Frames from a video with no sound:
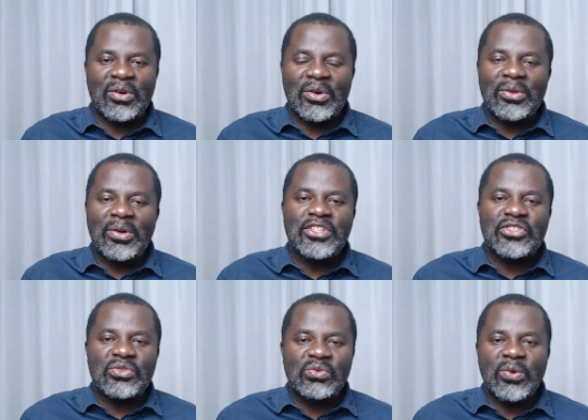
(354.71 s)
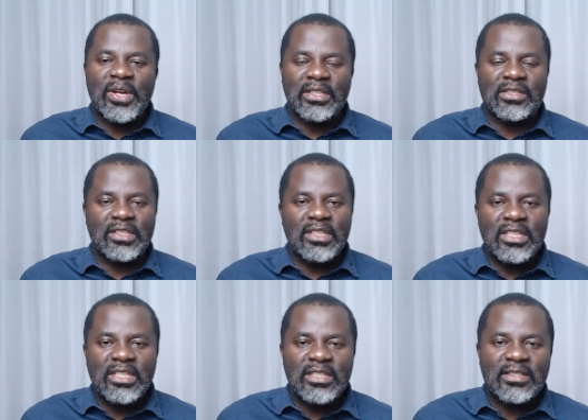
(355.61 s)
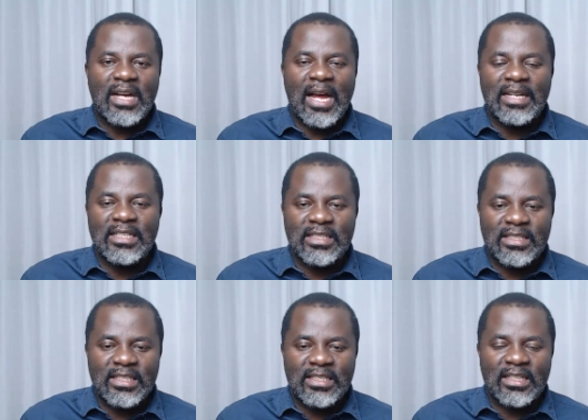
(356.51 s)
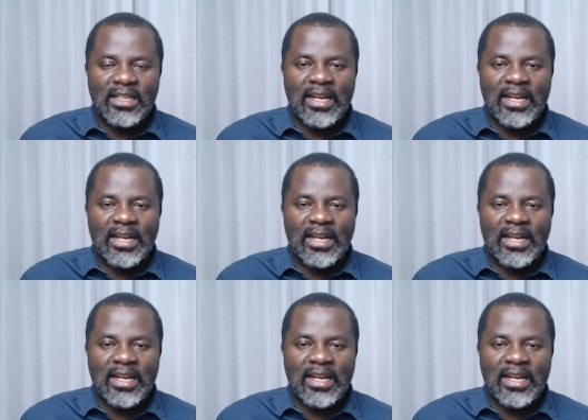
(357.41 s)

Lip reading: Although it's two words, is and sitting,